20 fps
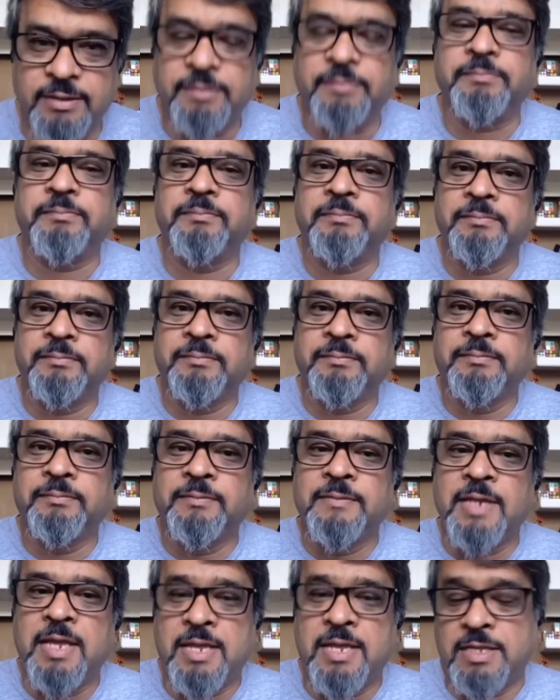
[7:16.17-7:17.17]
The moment the
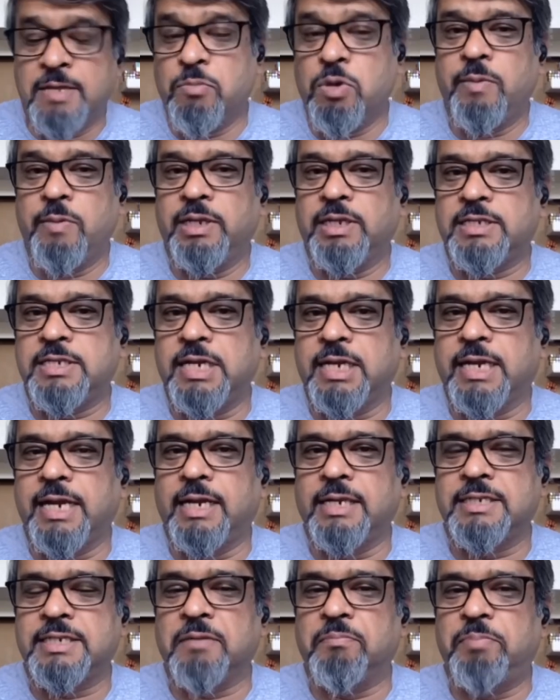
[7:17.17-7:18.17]
circuit is complete,
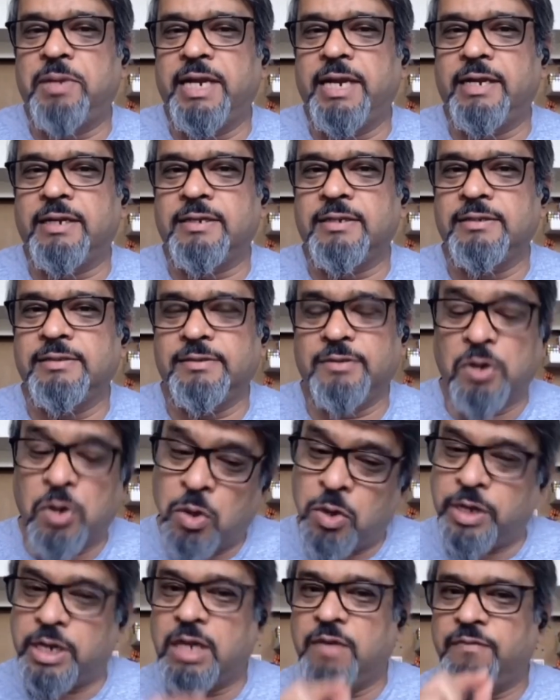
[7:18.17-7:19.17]
or even if
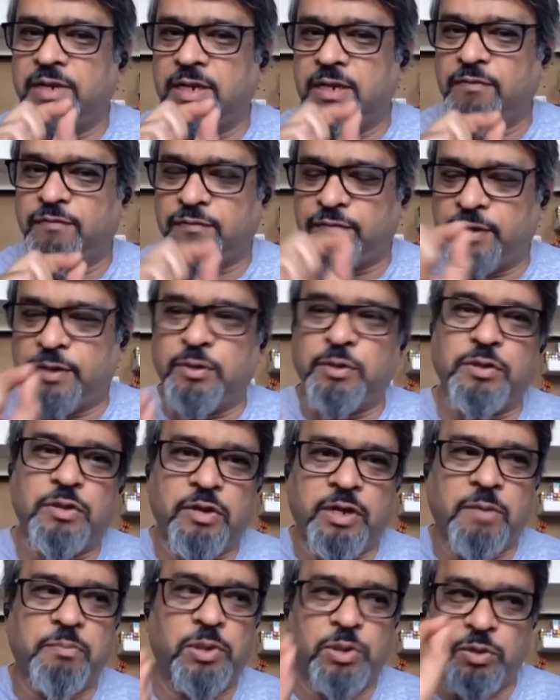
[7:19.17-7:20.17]
you're able to tick
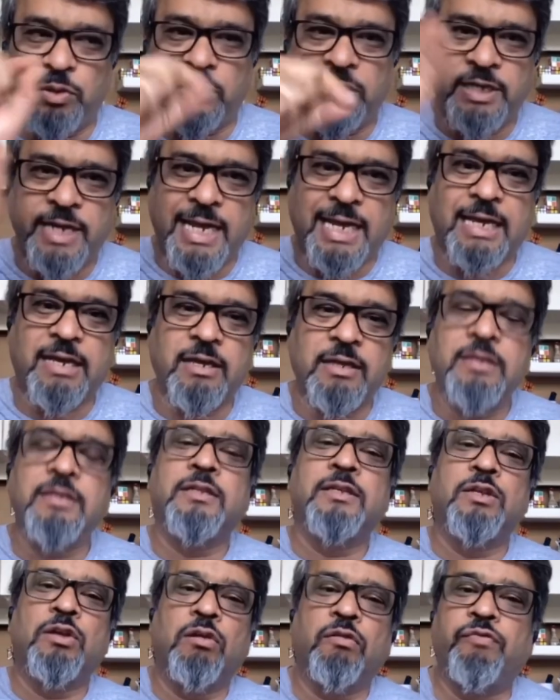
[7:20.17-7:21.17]
few of those
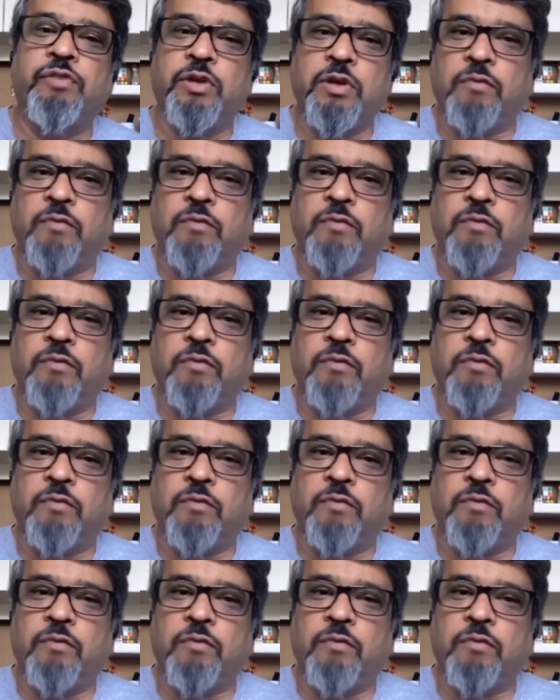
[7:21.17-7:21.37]
boxes,